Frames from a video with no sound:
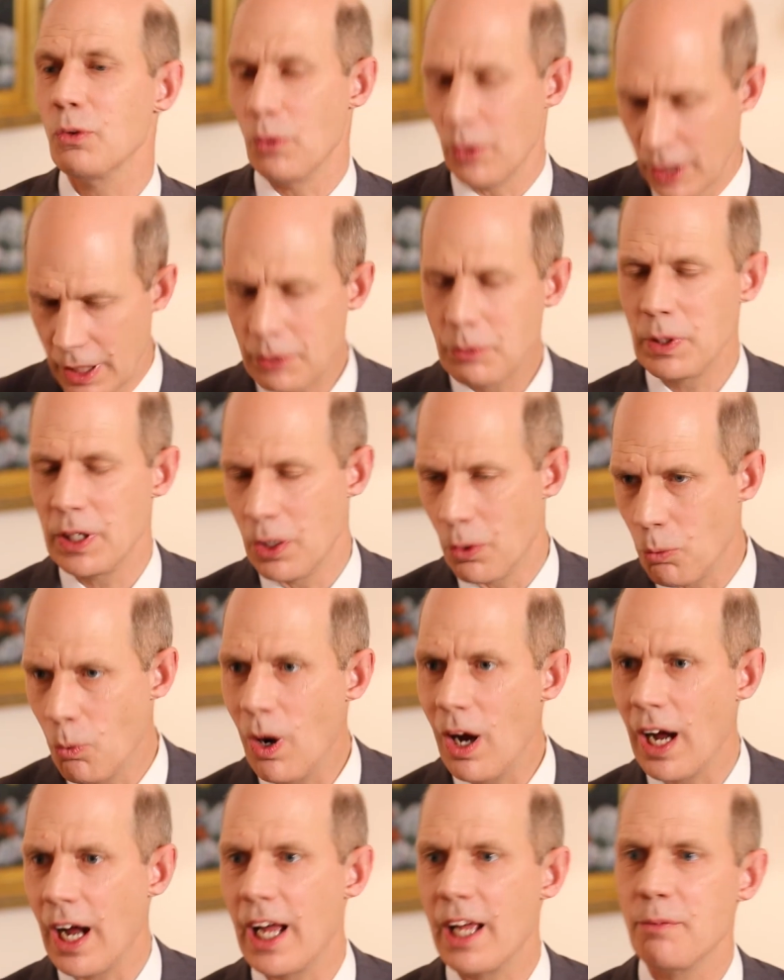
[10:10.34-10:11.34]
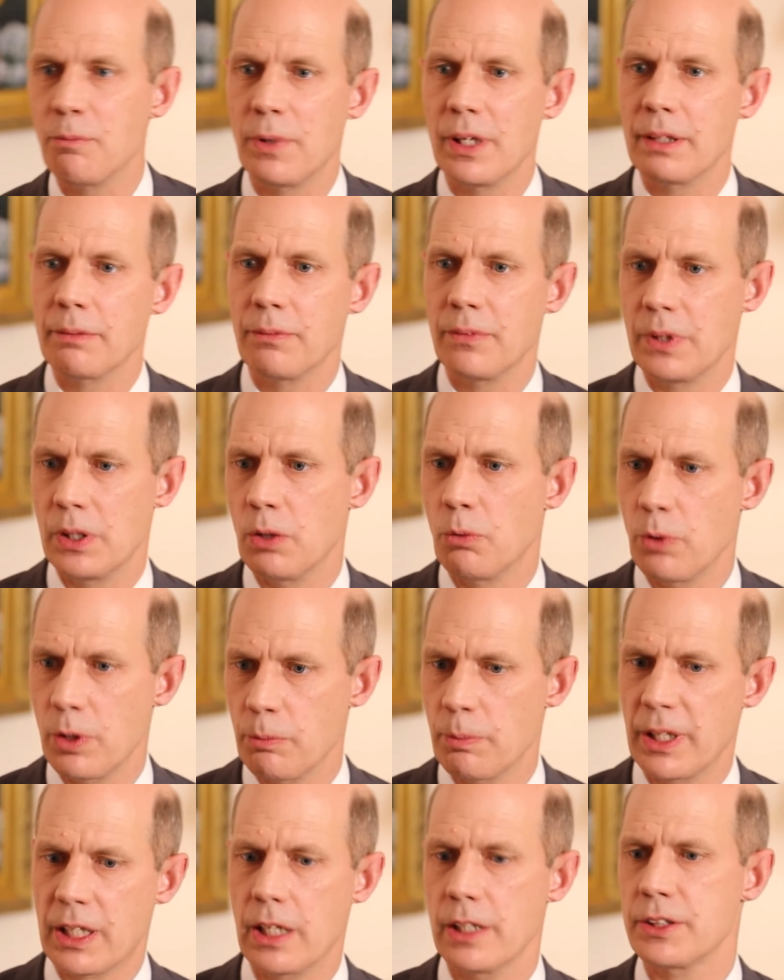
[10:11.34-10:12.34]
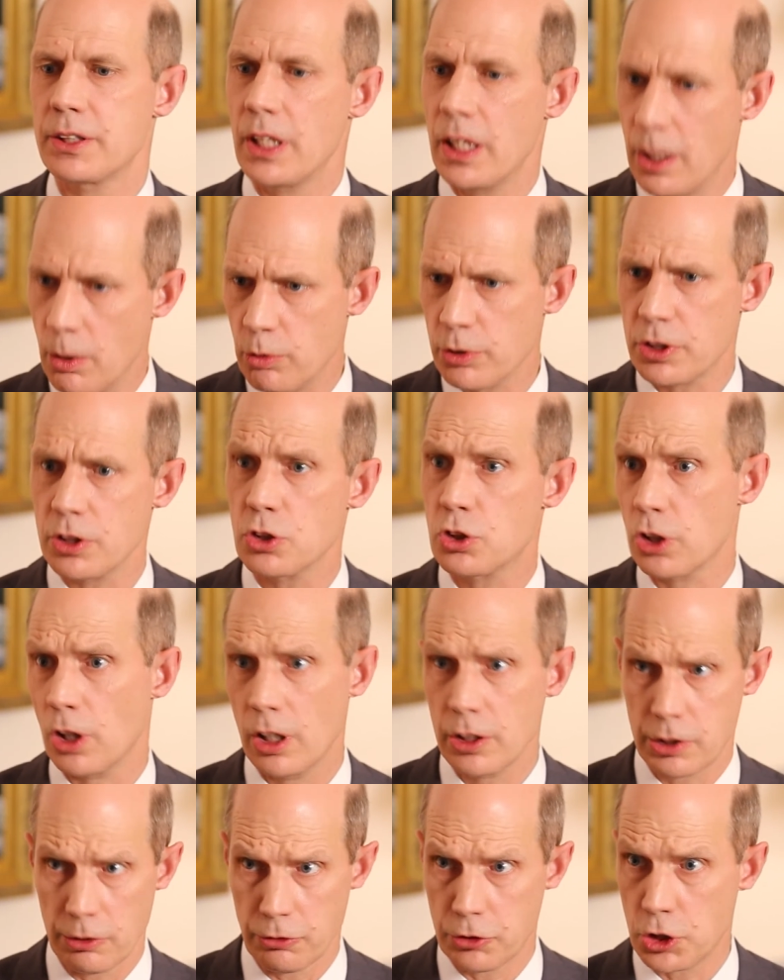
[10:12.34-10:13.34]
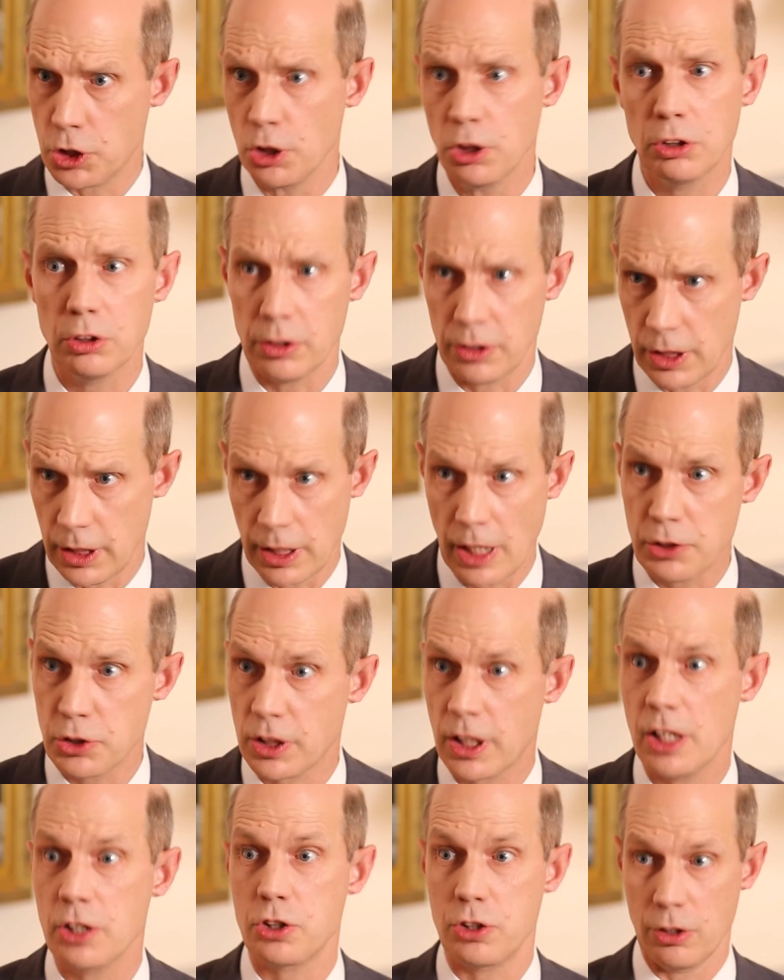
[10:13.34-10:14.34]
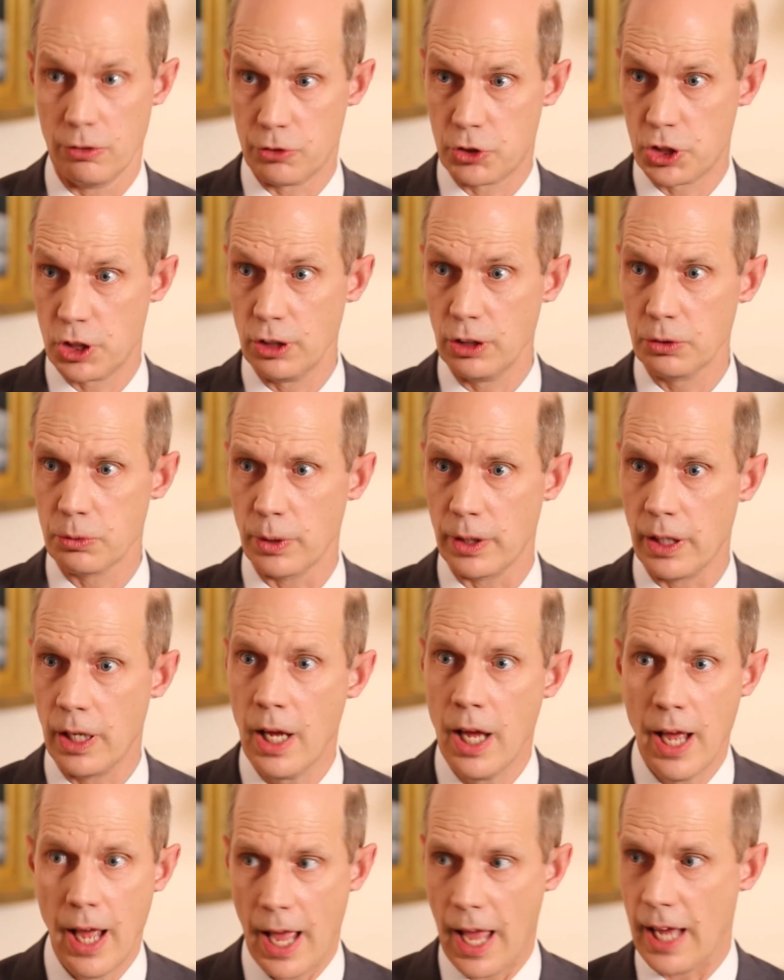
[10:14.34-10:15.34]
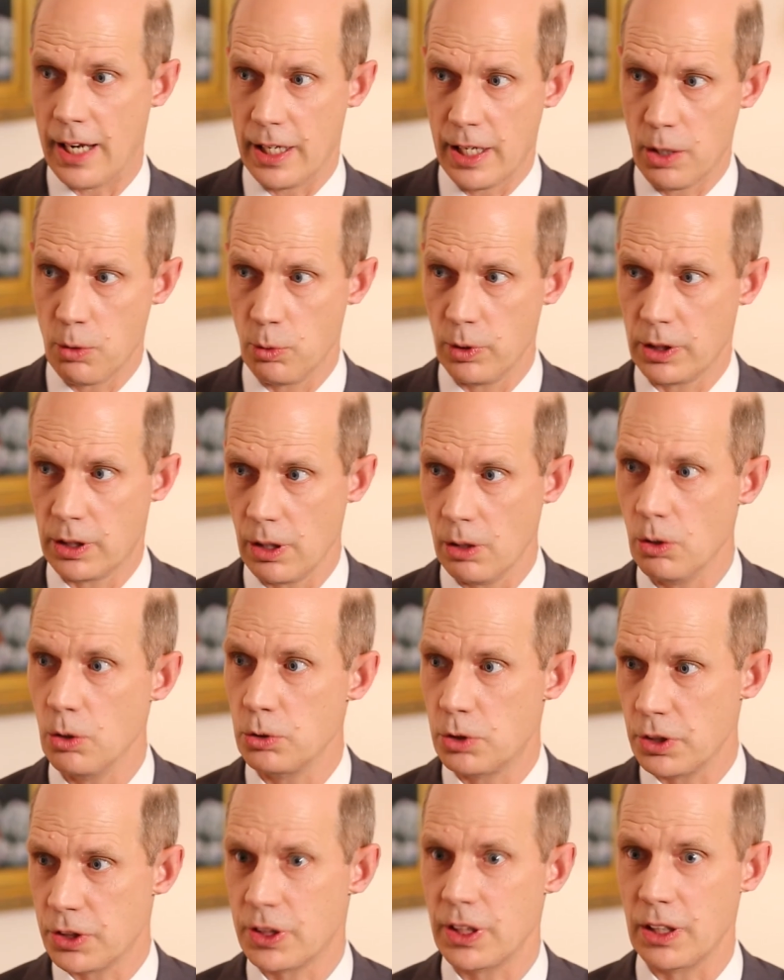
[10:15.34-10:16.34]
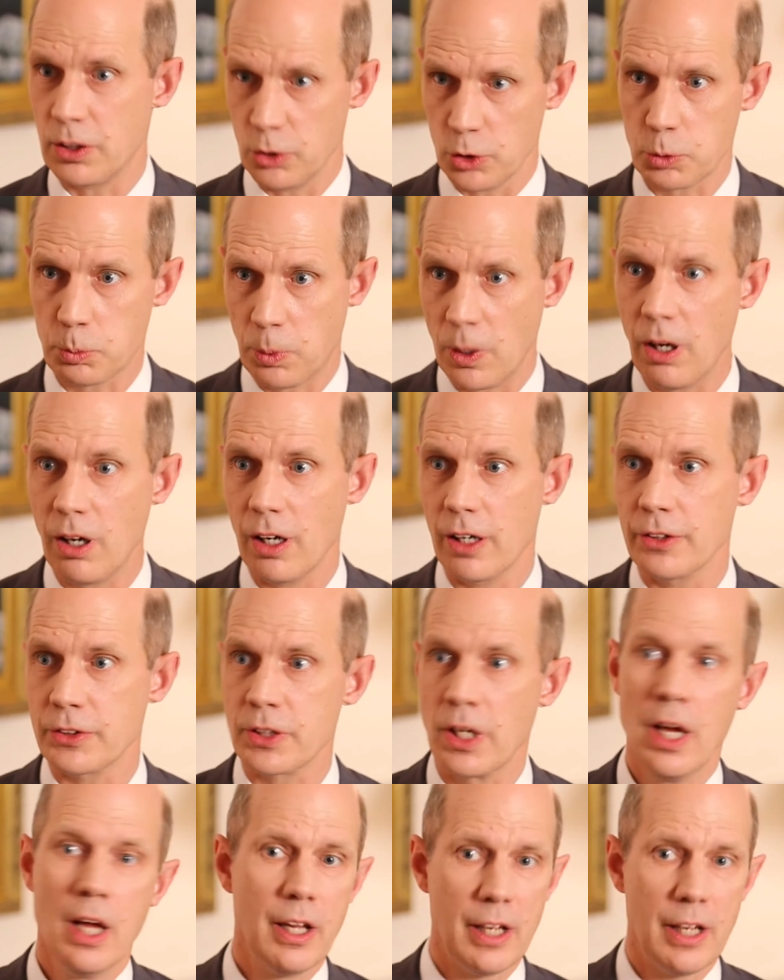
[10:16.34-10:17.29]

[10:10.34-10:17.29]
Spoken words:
Well, then we know why, but because he was in charge of the education of children, and he would go to singles bars.